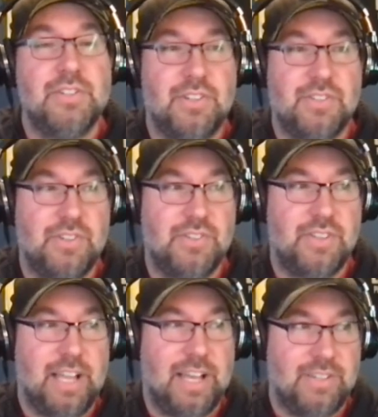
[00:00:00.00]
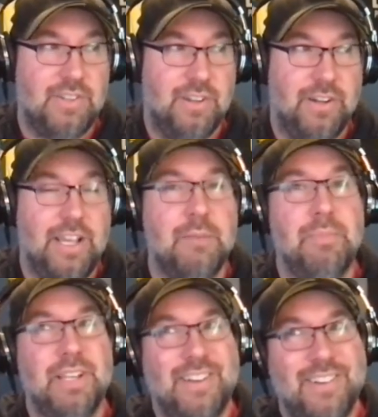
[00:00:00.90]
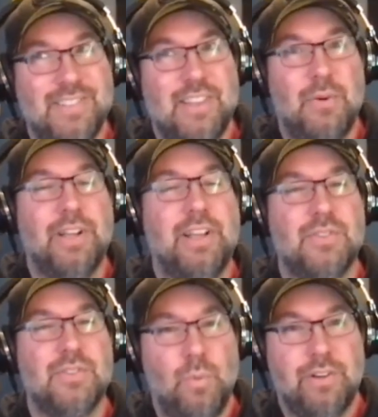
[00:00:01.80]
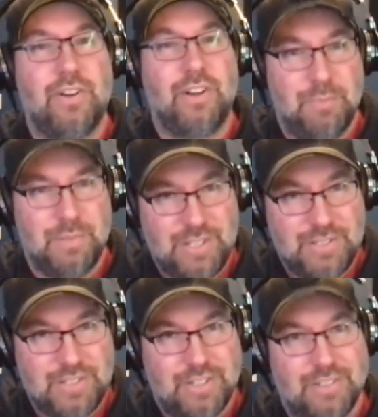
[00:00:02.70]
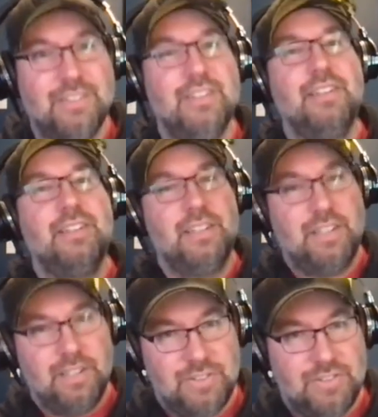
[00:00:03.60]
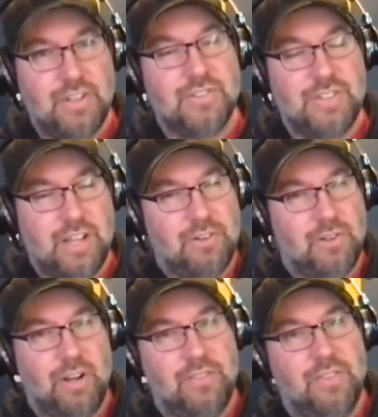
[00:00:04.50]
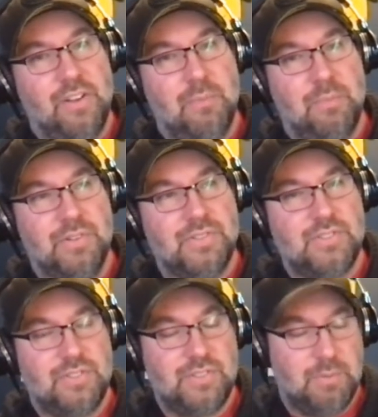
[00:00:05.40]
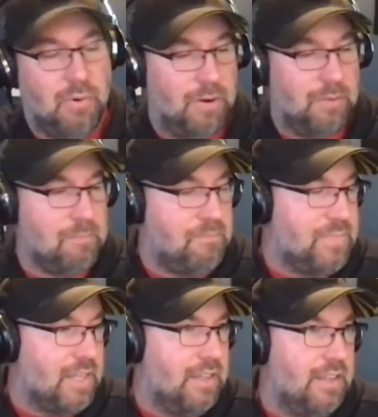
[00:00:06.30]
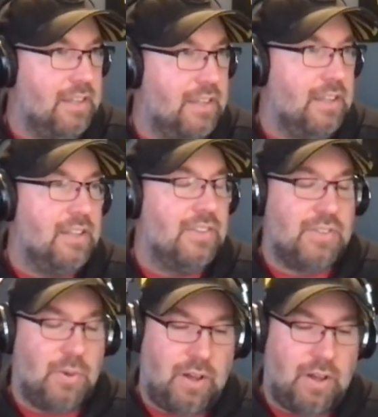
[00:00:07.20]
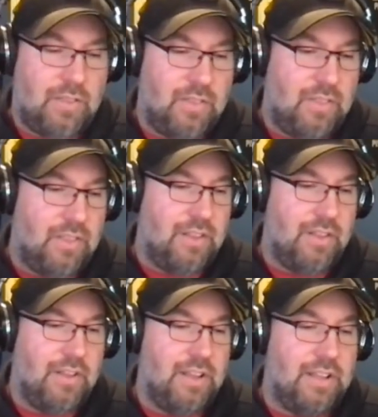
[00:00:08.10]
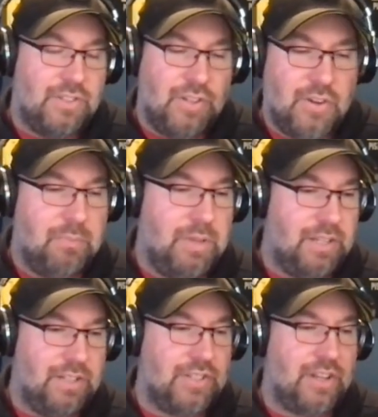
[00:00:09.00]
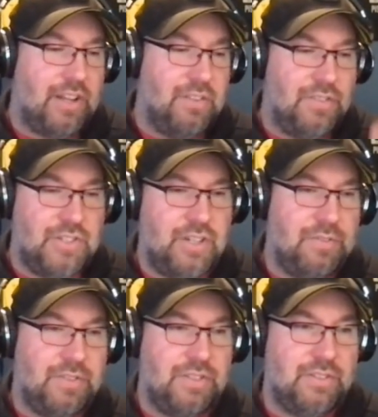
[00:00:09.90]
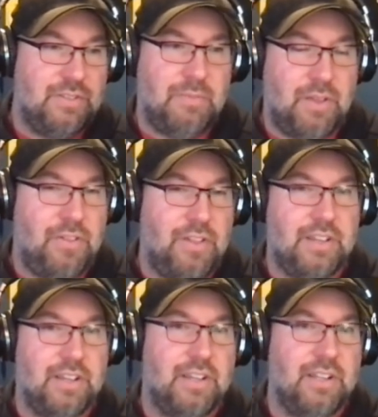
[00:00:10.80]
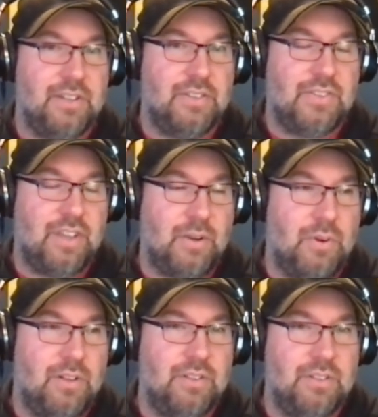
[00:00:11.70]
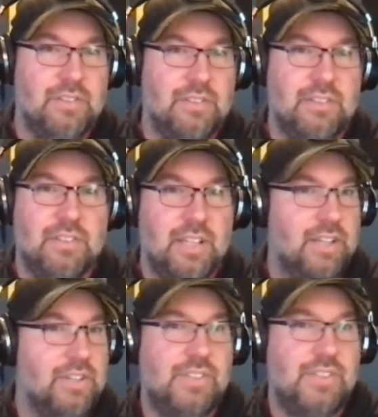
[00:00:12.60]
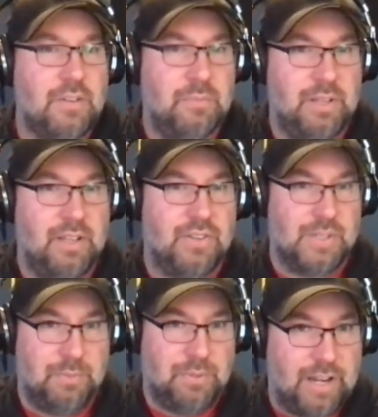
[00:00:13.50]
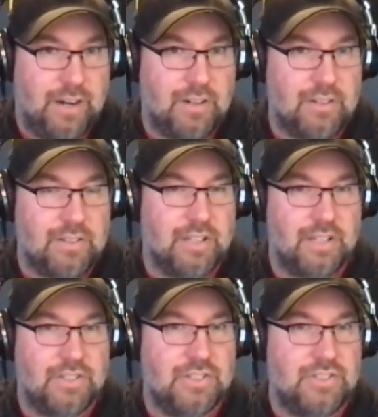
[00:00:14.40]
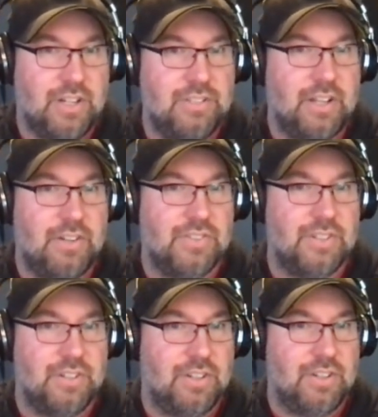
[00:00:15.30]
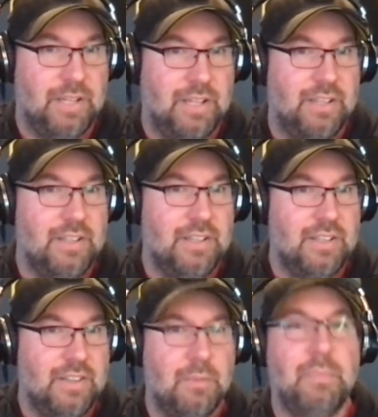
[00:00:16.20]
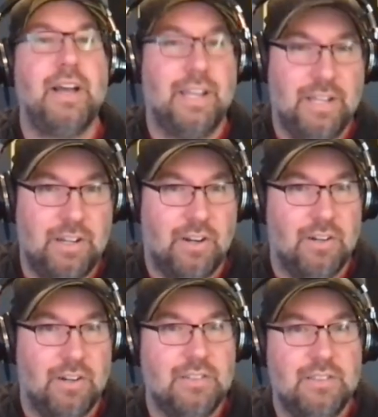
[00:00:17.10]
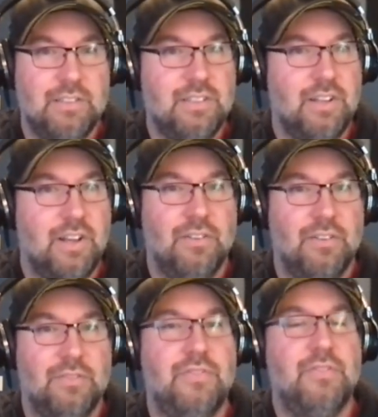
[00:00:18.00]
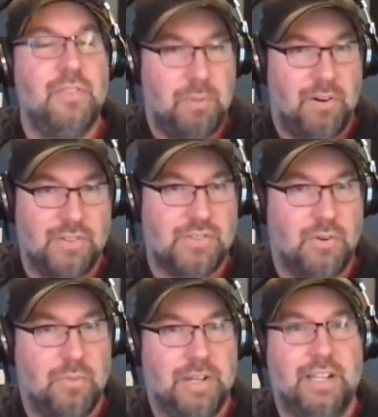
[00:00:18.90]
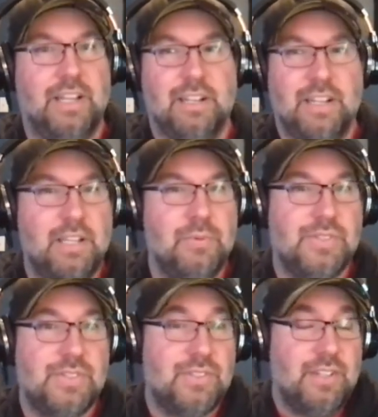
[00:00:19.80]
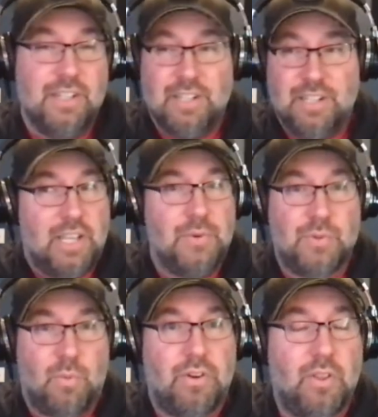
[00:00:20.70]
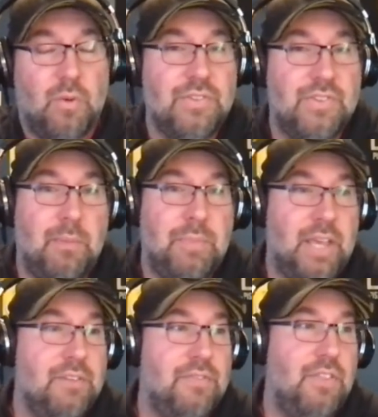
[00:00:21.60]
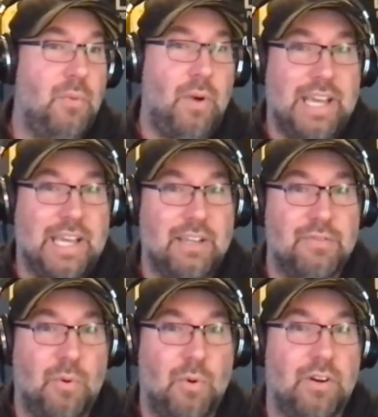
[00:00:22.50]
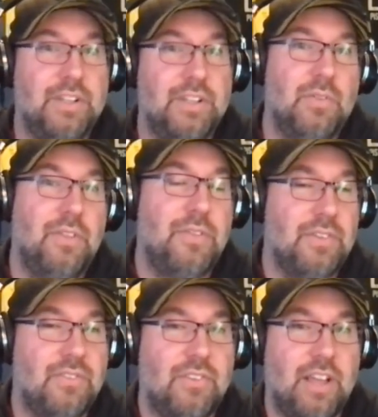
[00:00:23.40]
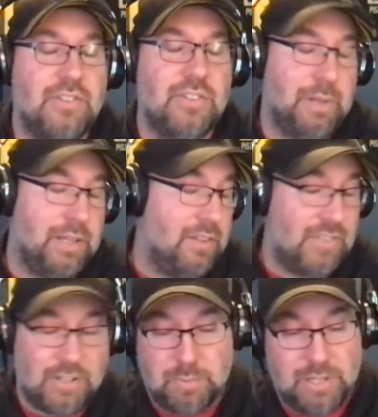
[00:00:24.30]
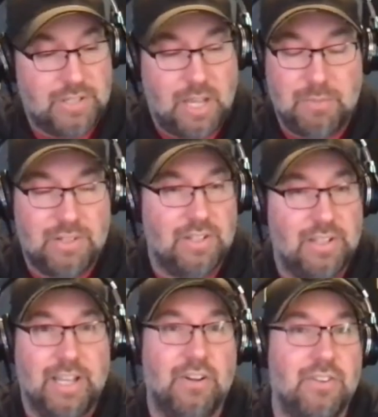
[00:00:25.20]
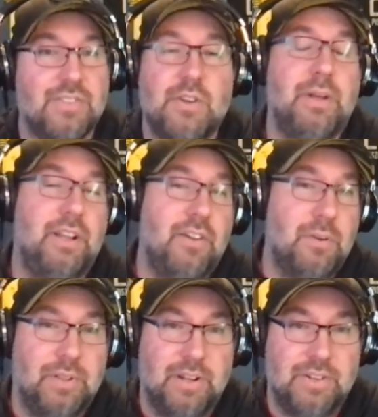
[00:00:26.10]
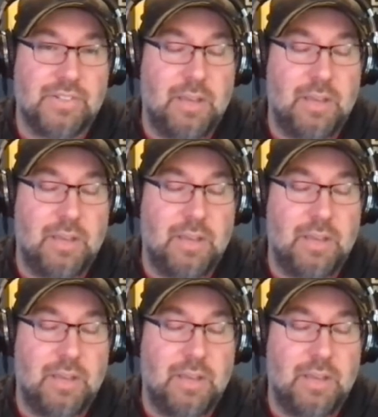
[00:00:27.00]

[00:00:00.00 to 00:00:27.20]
doesn't last long. And mm-hmm. because they are against weaker competition, mm-hmm. it does downgrade the numbers some more. Mm-hmm. So uh, it took me to kind of shift my thinking and say, well, he doesn't have to be in as a player. Like John Donaldson could be the pioneer of the barnstorming. And he was he was one of the ones that paved the way for you know the things that Satchel, Satchel Paige came and did later, and so many other players came and